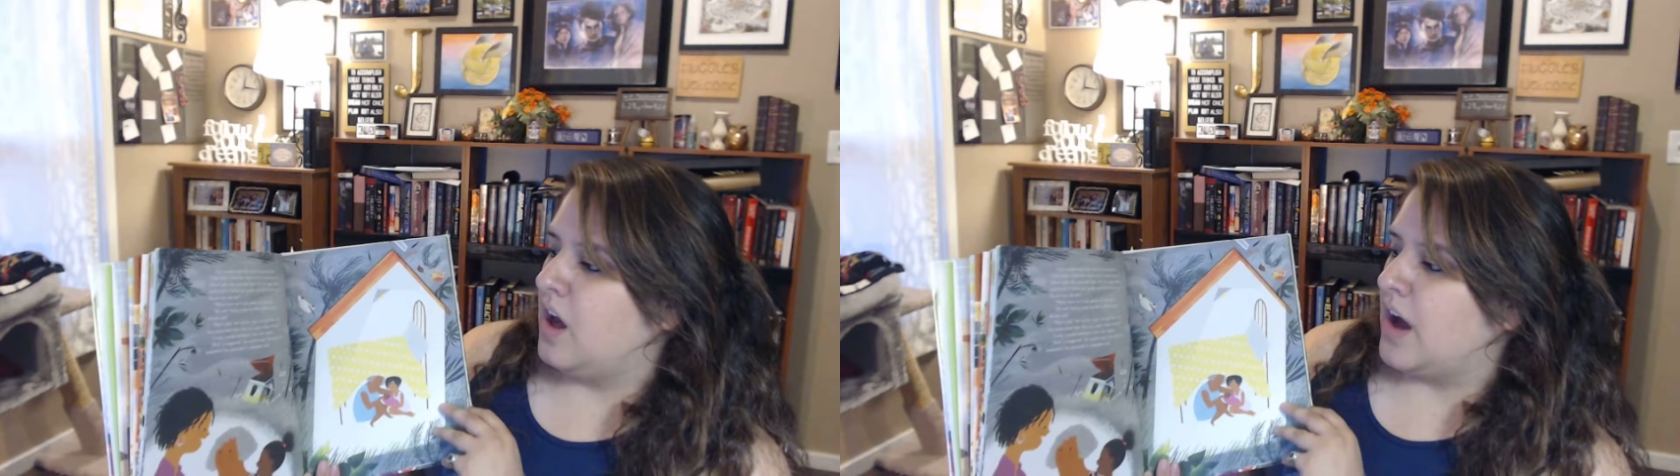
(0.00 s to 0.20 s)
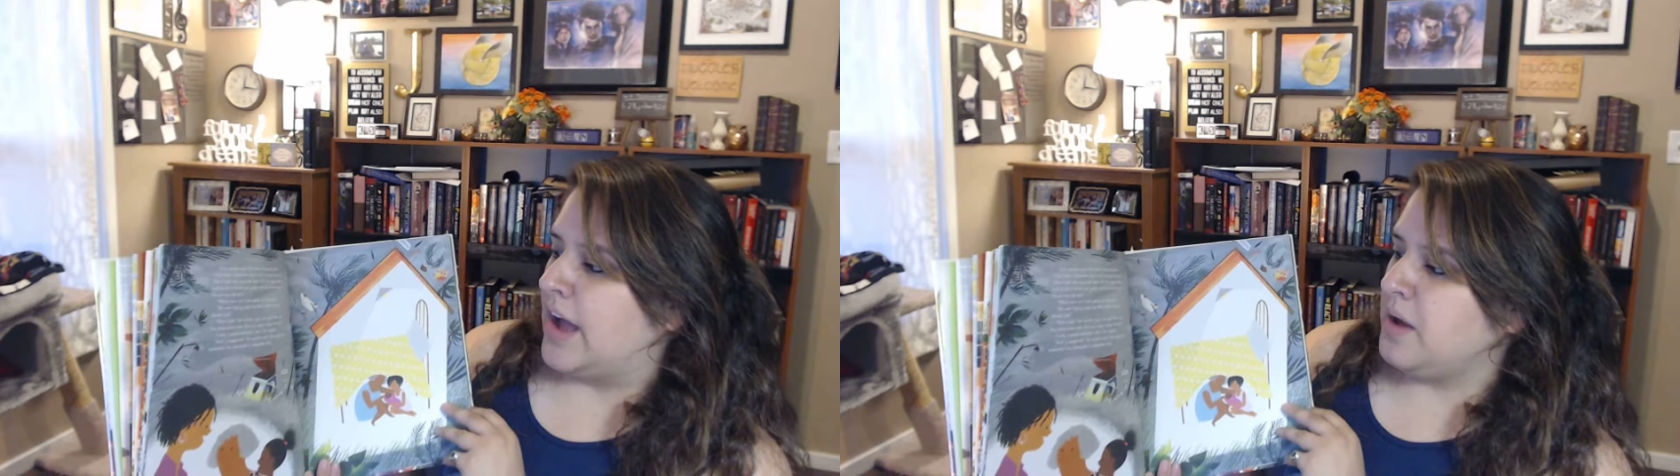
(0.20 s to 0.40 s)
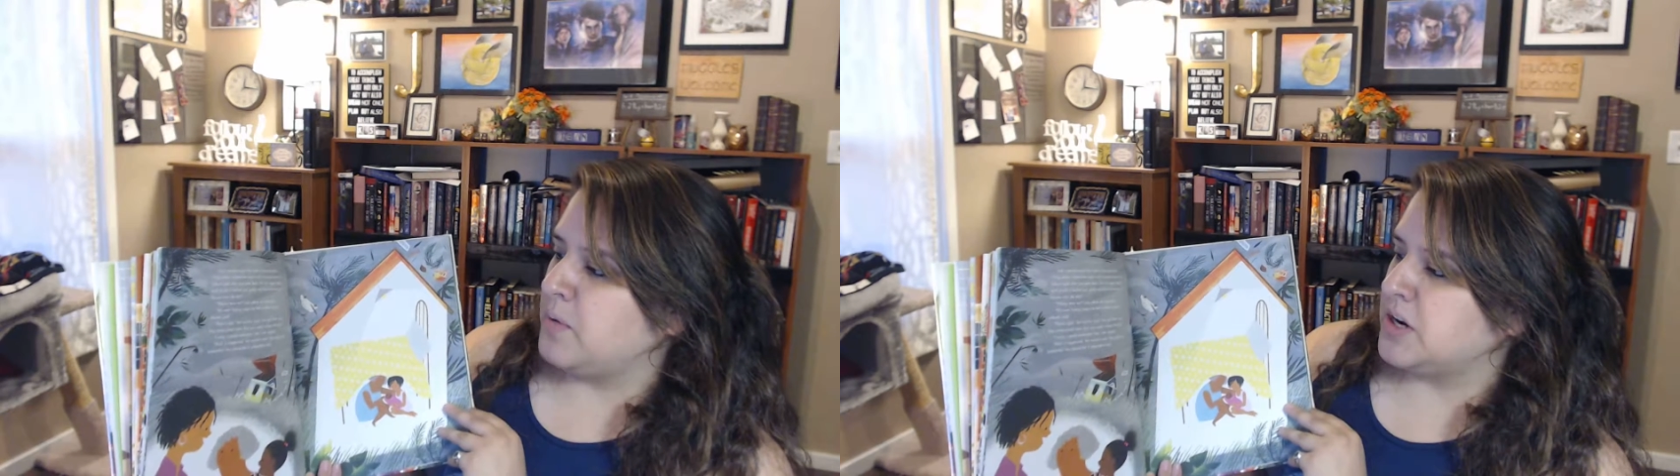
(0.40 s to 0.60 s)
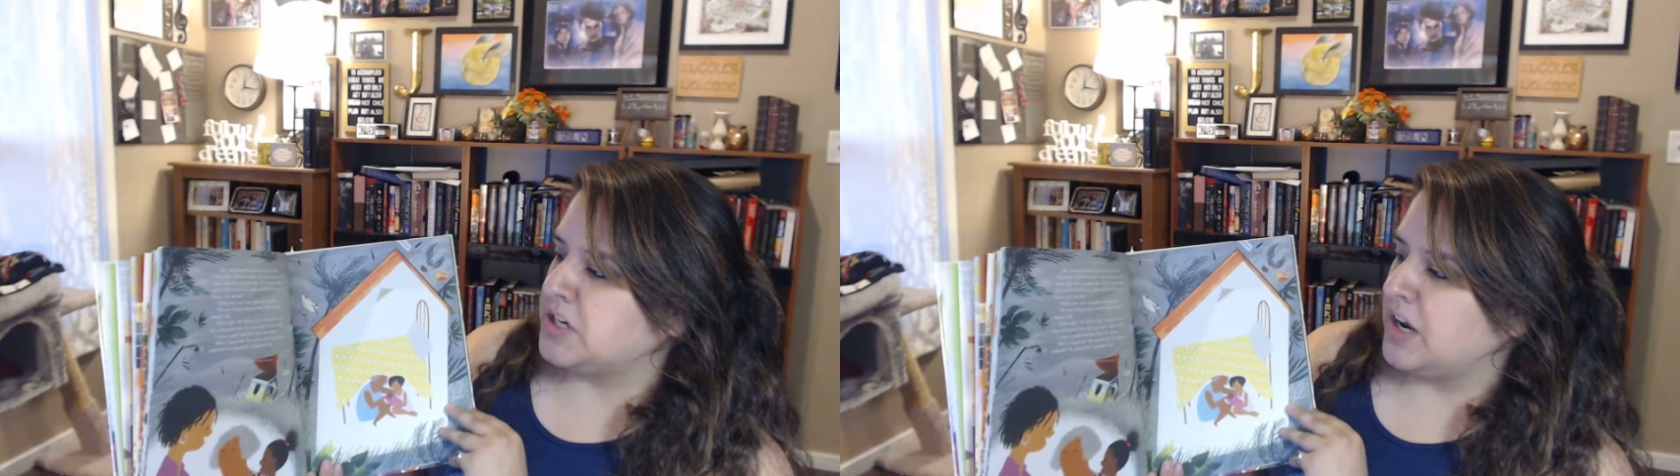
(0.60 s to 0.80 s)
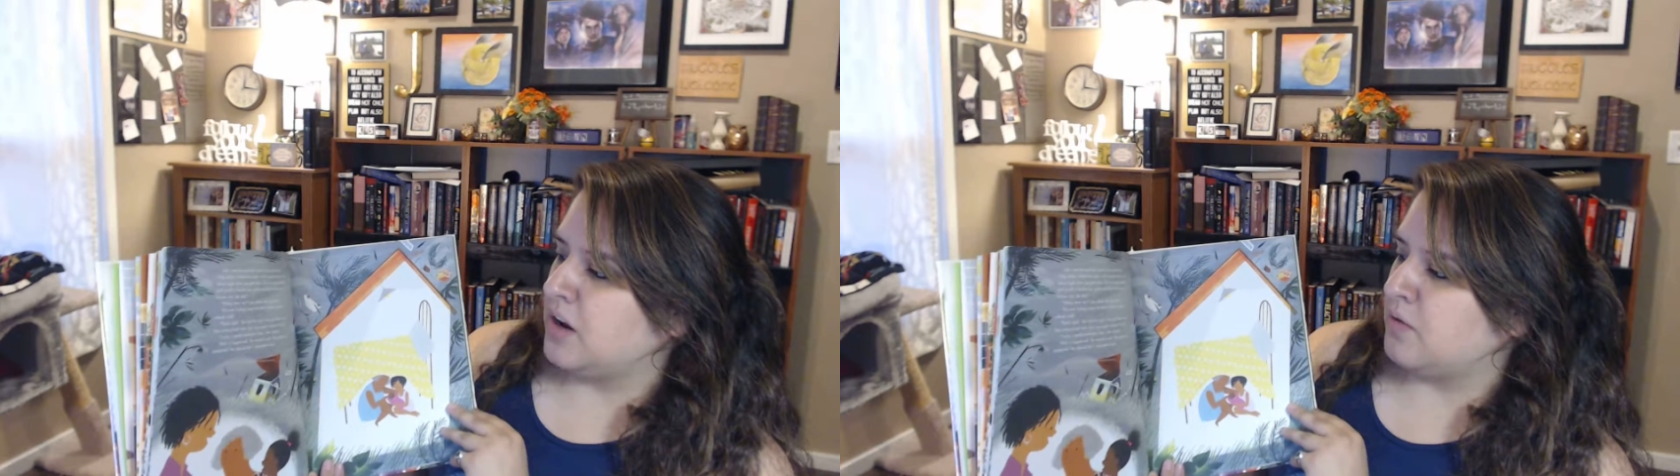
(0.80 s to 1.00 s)
I wish
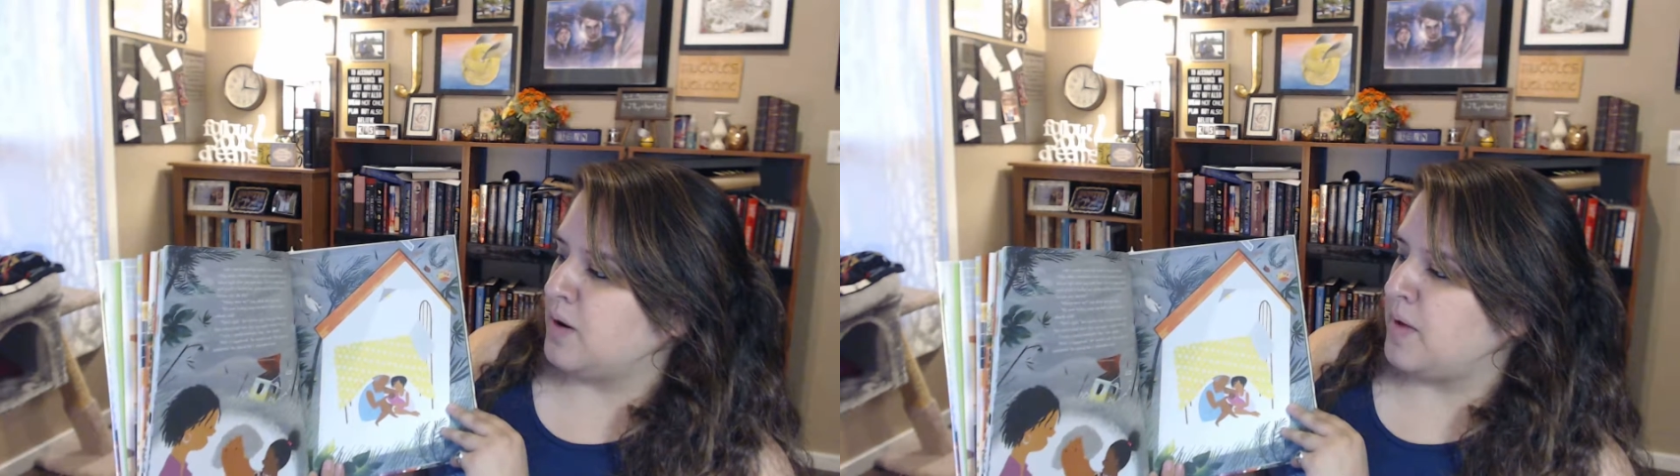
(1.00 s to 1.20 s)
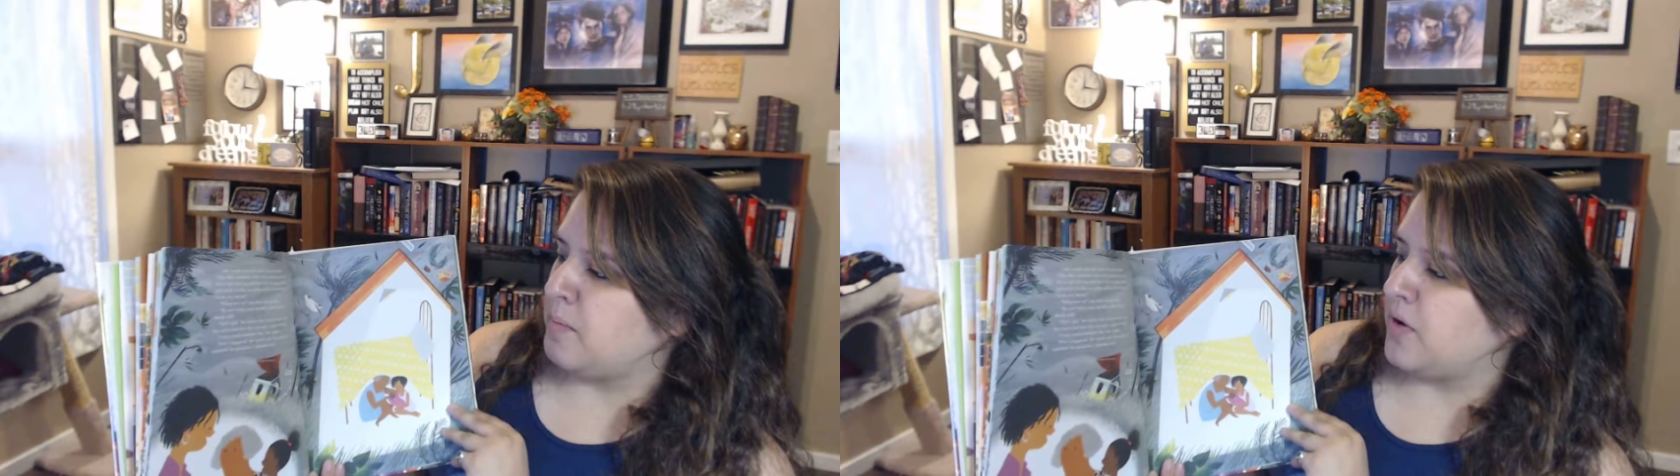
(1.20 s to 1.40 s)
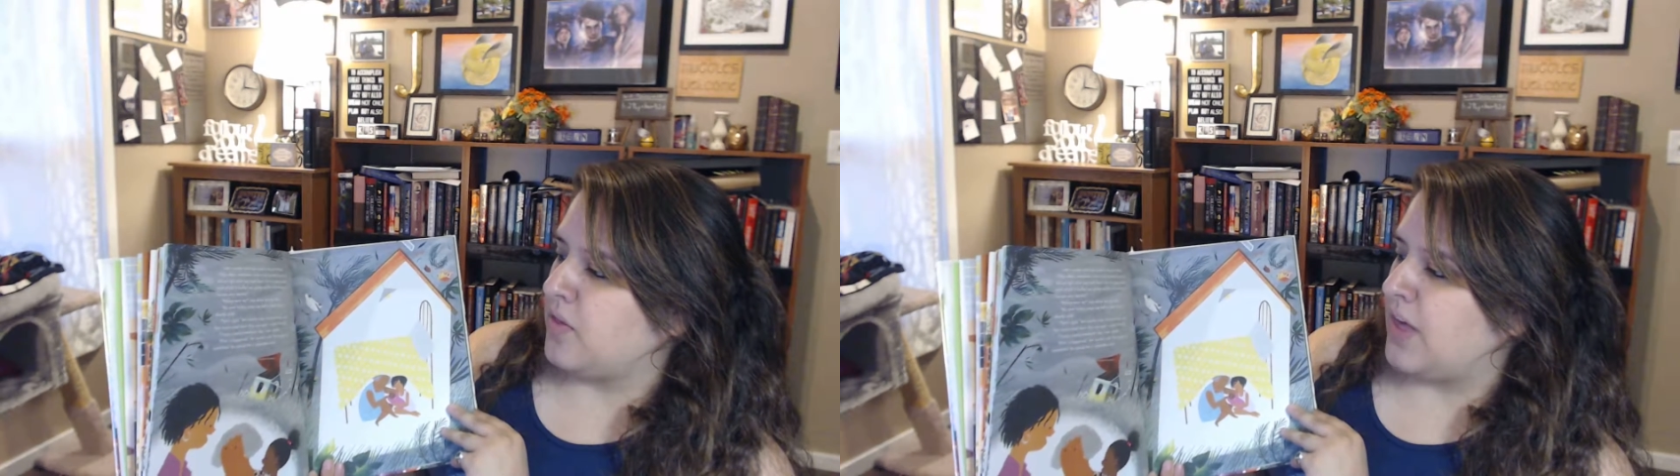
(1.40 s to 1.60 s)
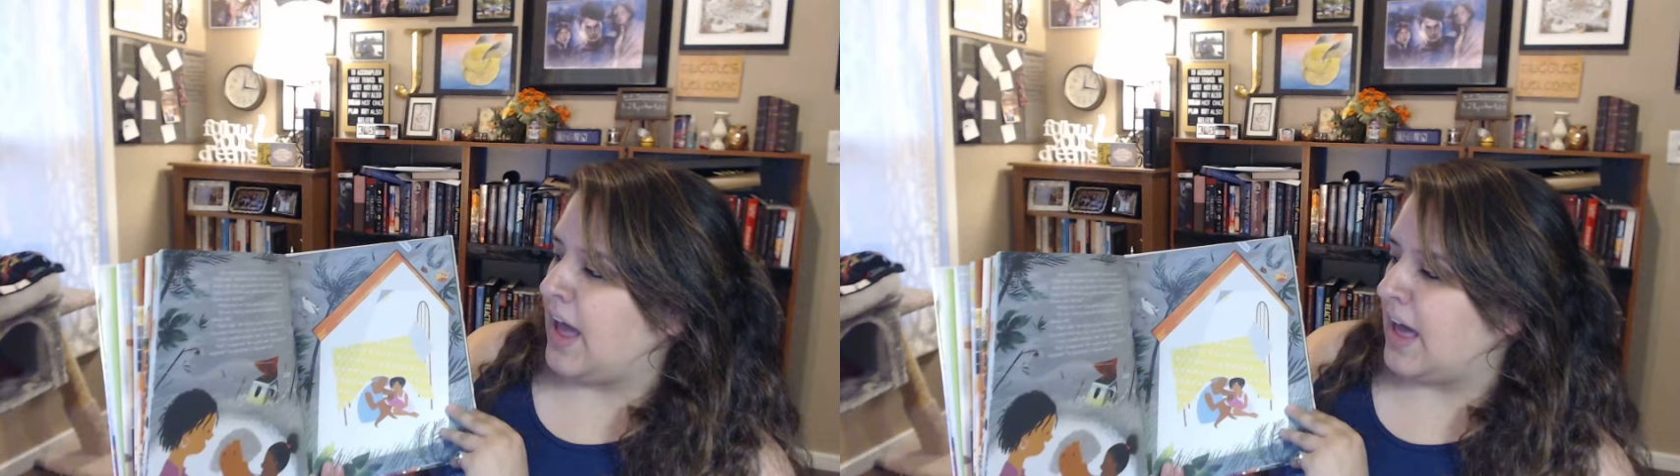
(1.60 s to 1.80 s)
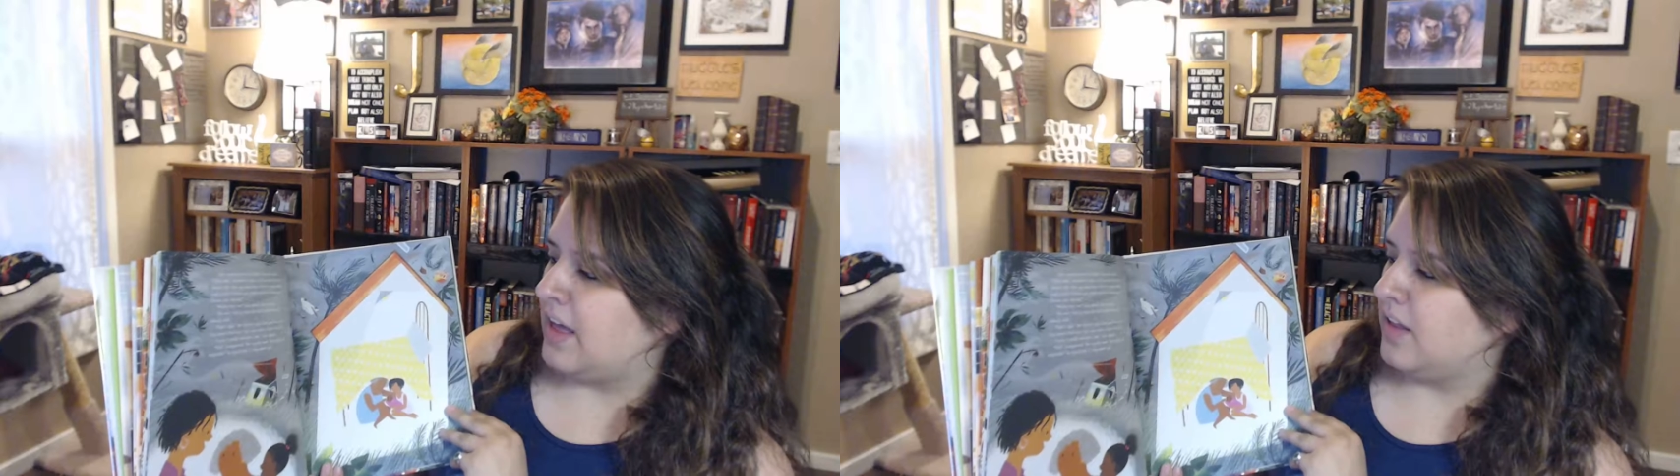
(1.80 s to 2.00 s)
I could remember
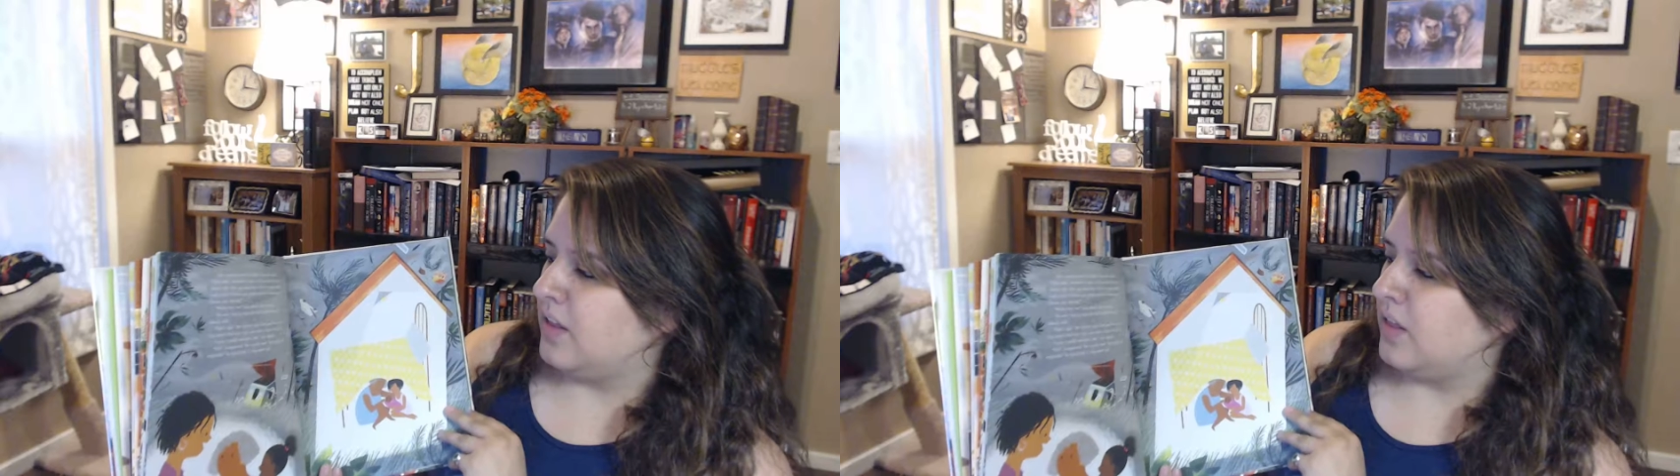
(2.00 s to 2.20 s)
that,